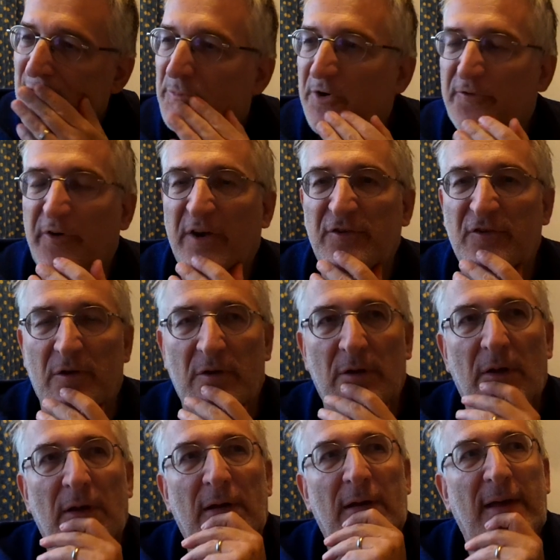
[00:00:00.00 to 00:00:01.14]
profession.
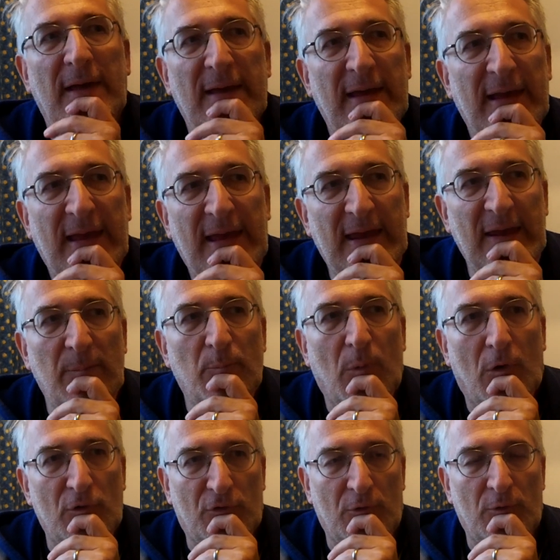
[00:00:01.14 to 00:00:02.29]
He
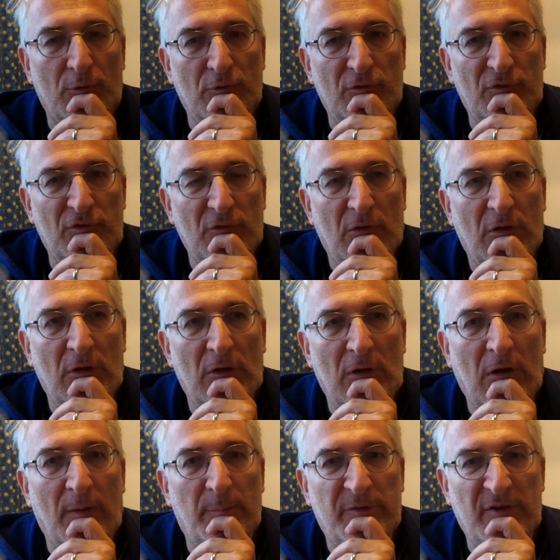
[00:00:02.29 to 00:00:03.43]
models
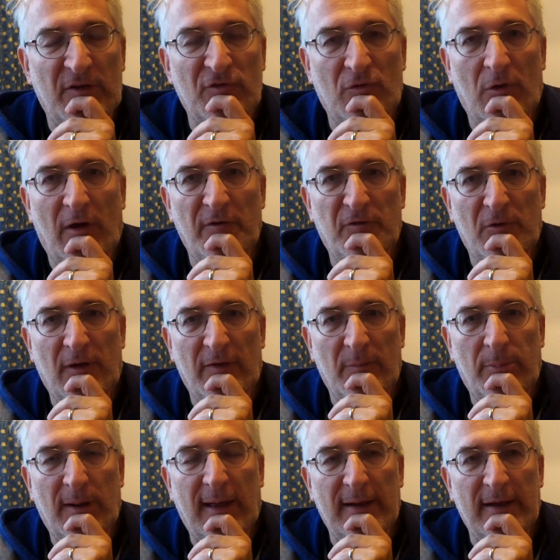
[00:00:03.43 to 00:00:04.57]
potential life on other
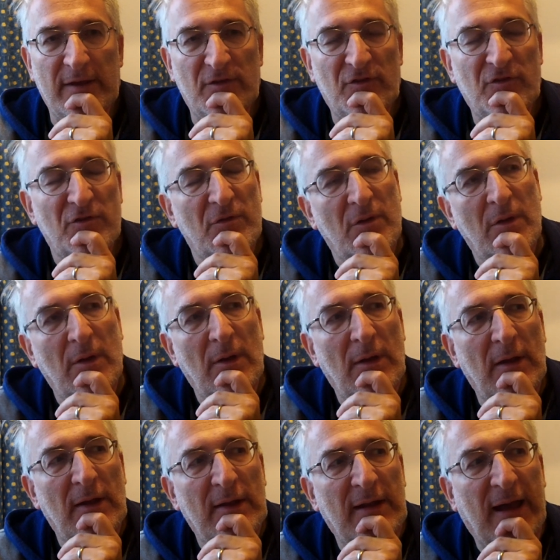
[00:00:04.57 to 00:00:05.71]
planets.
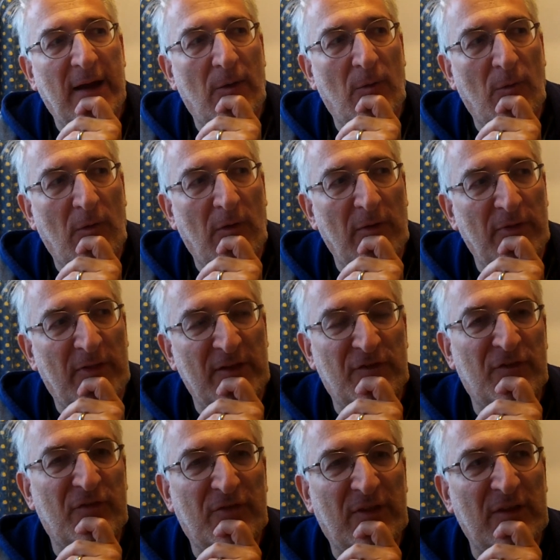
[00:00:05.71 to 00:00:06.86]
Now,
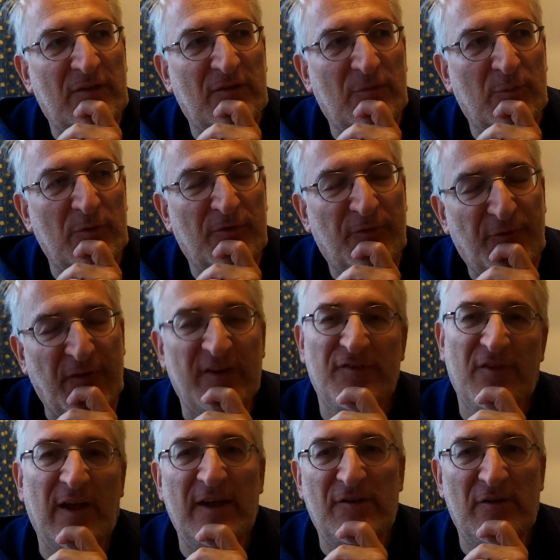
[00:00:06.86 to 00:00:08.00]
This was
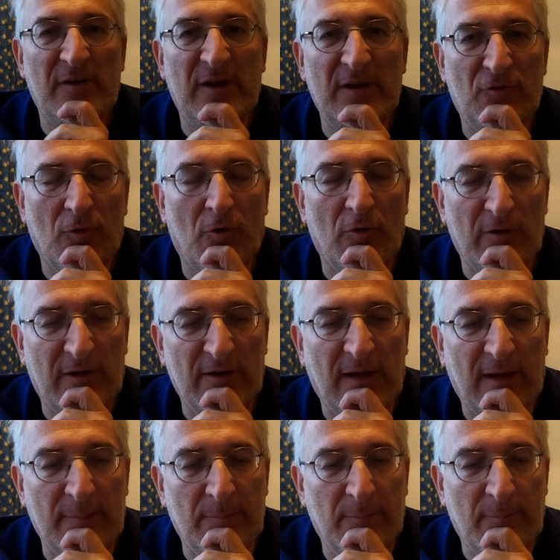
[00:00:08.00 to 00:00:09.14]
fascinatingly drawn
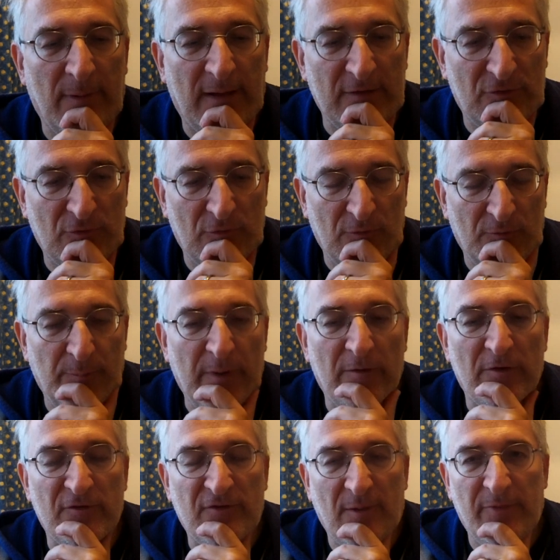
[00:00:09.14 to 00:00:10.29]
and sort of
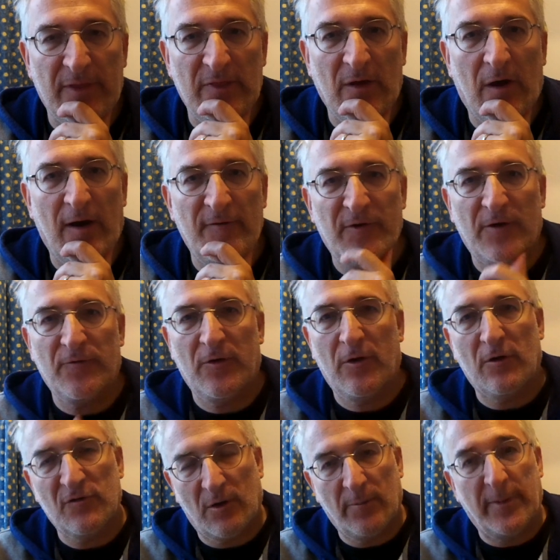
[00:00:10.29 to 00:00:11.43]
mirrors something that I felt for a
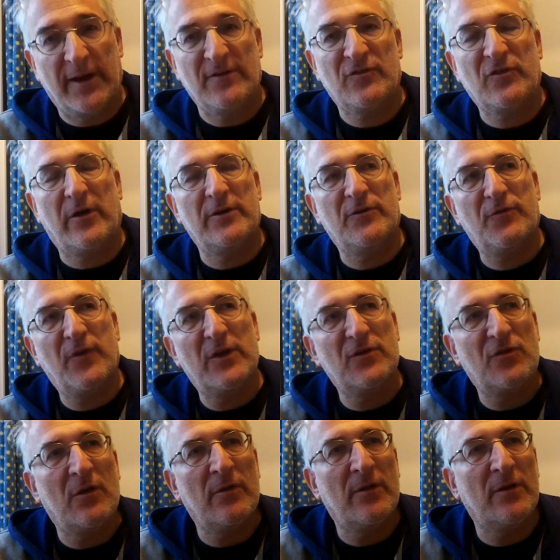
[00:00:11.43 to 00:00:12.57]
long time about science
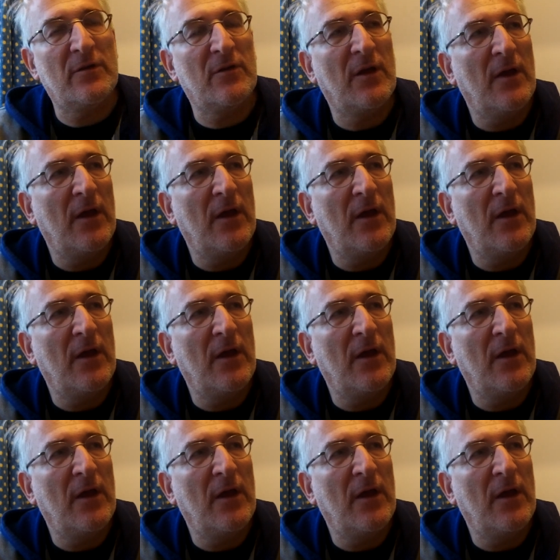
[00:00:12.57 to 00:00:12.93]
fiction, that